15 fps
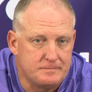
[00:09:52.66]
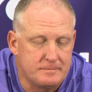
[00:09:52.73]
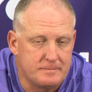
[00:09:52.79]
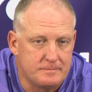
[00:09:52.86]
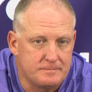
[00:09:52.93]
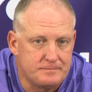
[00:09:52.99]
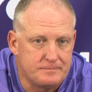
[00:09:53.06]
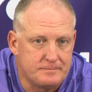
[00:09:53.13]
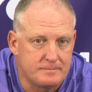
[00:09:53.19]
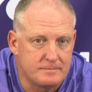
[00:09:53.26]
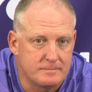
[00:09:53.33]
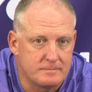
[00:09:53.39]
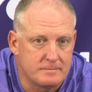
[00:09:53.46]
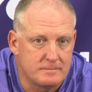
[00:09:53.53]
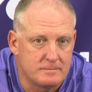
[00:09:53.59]
have everything
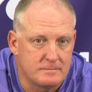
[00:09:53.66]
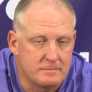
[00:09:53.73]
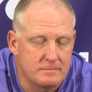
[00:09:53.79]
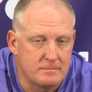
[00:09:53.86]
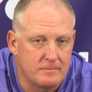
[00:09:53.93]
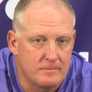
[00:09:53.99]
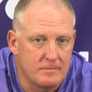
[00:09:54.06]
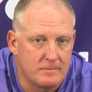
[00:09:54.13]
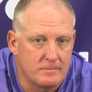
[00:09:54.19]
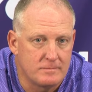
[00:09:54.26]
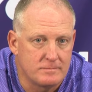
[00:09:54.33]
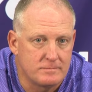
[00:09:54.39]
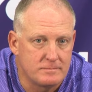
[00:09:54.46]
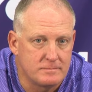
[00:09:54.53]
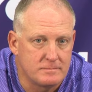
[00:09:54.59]
still in front of you. How does
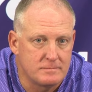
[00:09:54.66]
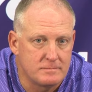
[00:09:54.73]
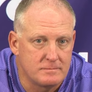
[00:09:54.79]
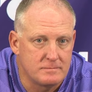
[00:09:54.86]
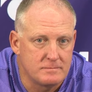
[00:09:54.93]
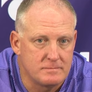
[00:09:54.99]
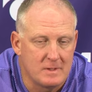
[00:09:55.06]
that feel?